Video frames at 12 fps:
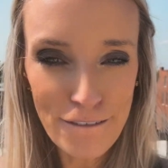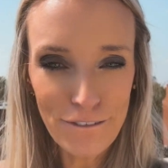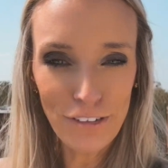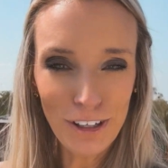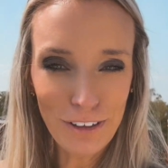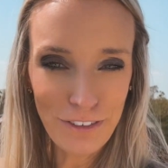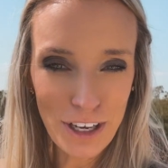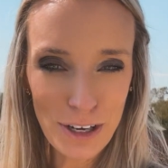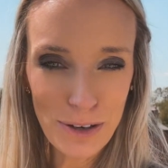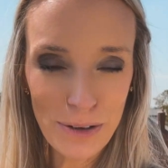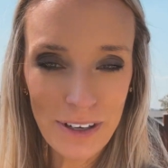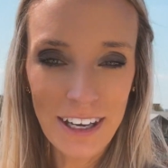full
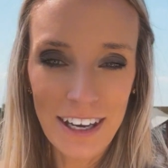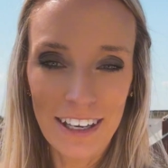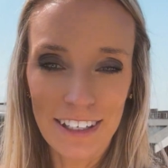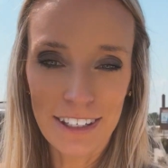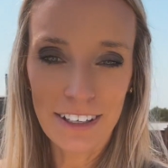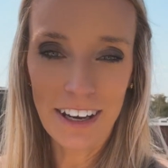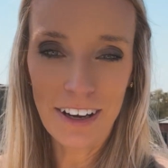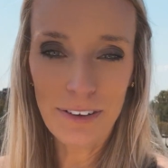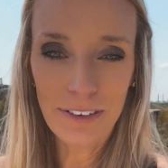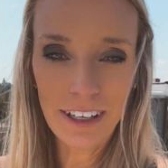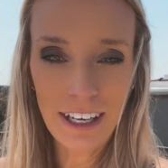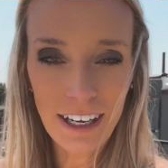view. So not
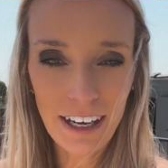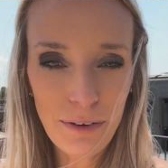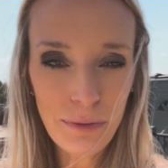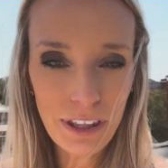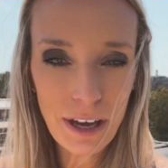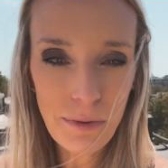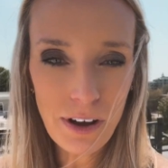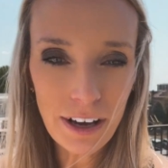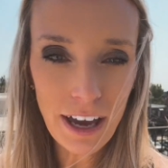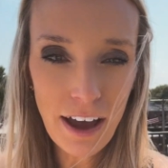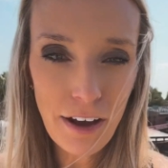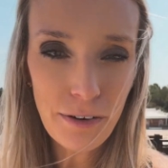only will they walk
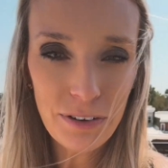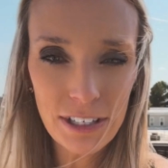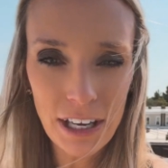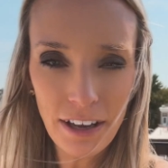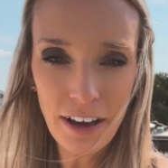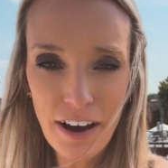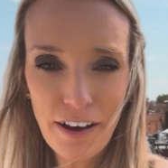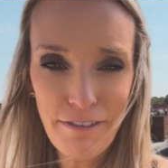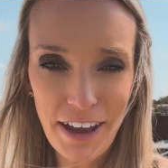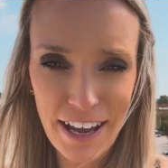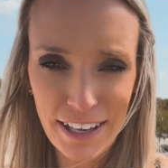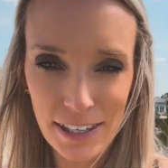out of
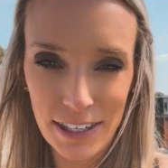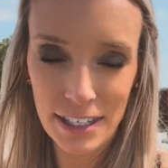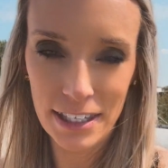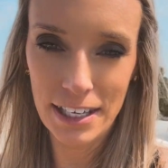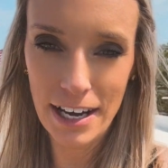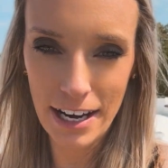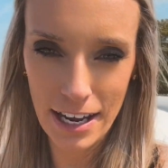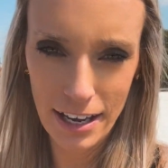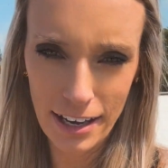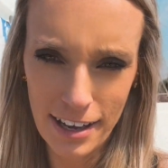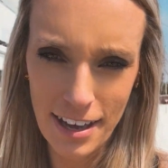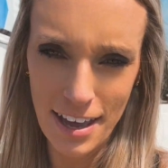a
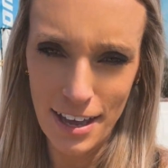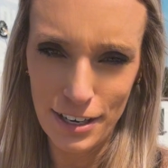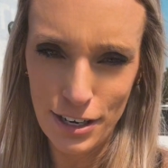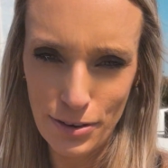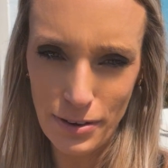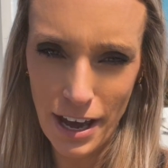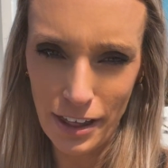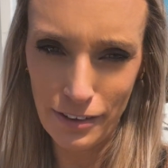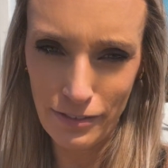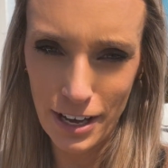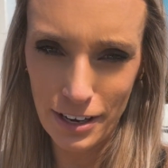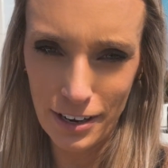stunning new
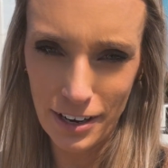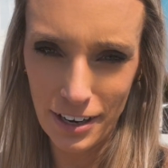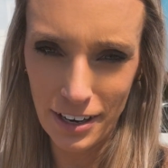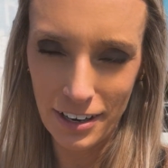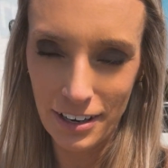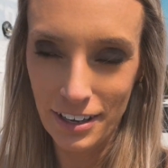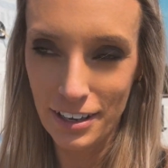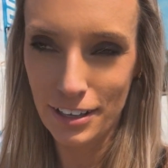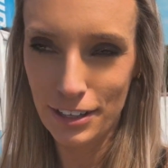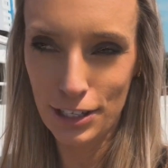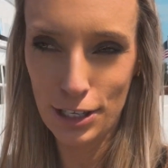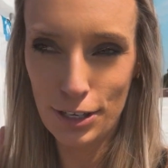elevator
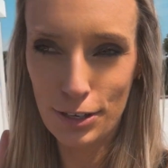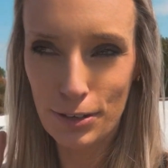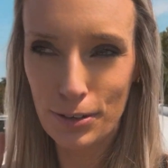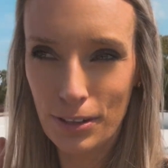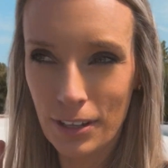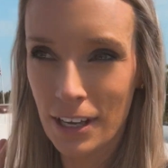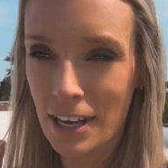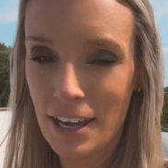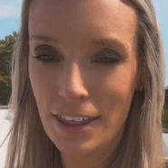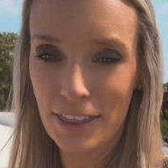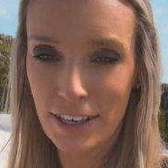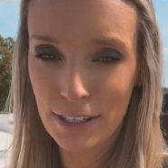to
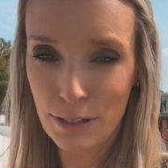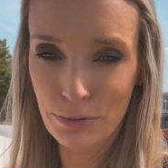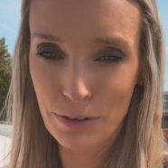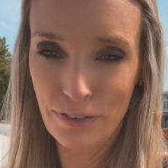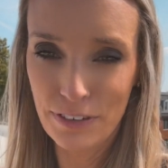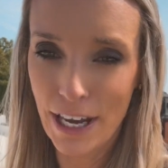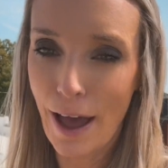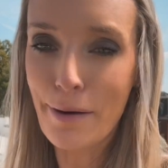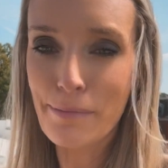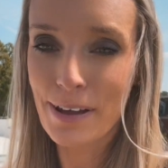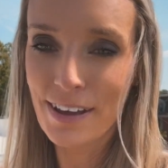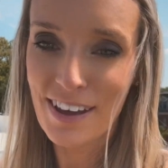this
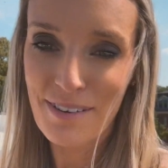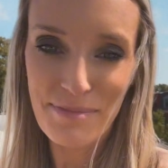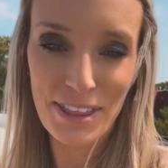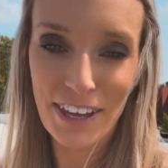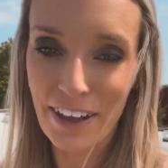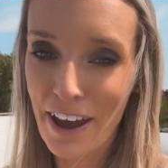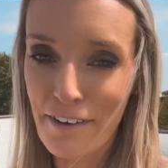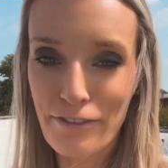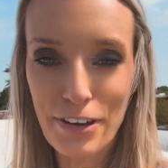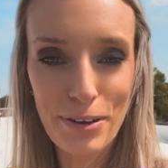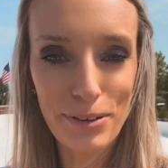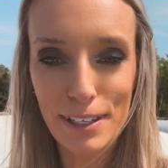rooftop, but they'll have
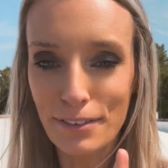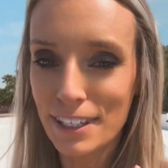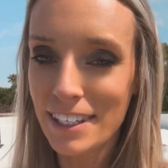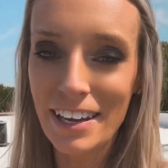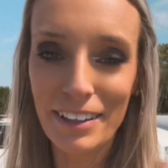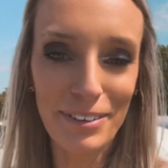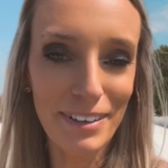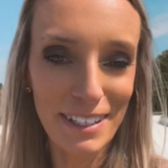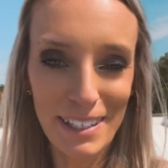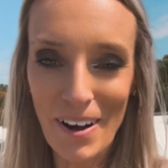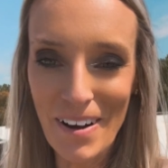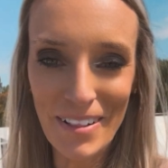views of St.
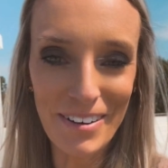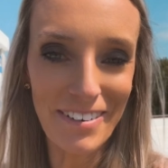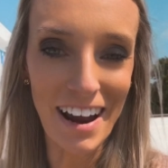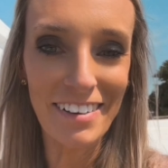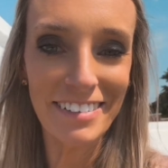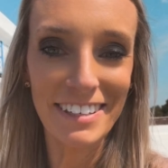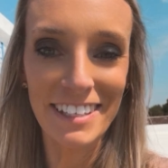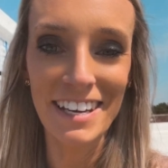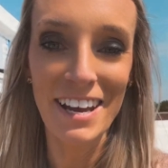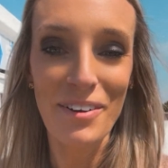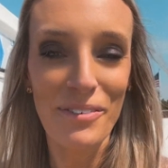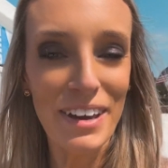Louis all around.
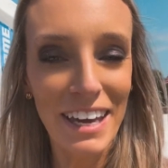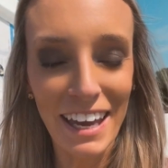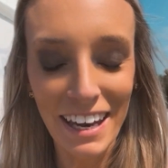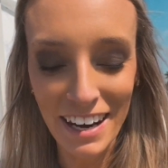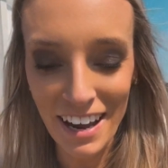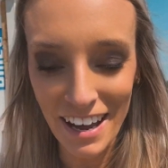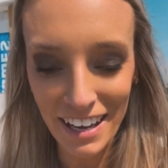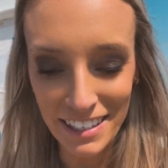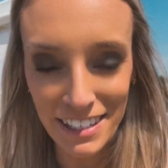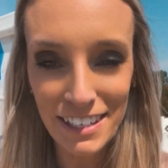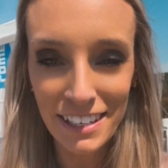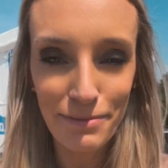We cannot
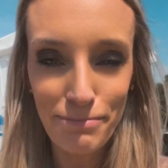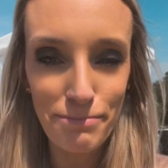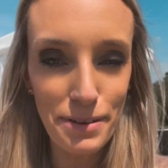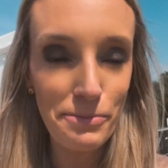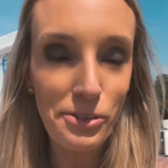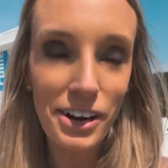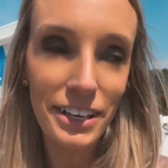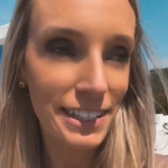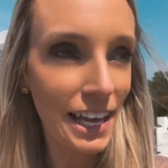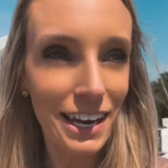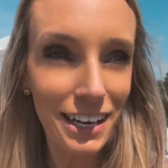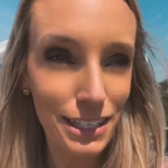be more
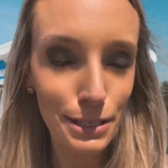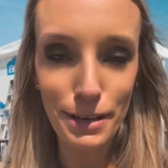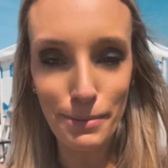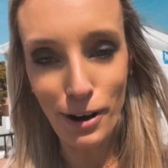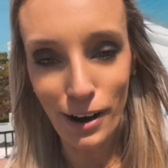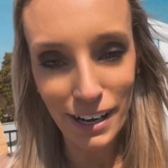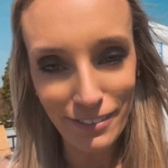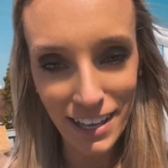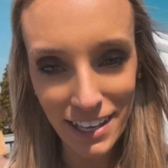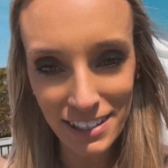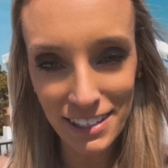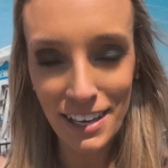excited to be a part of this.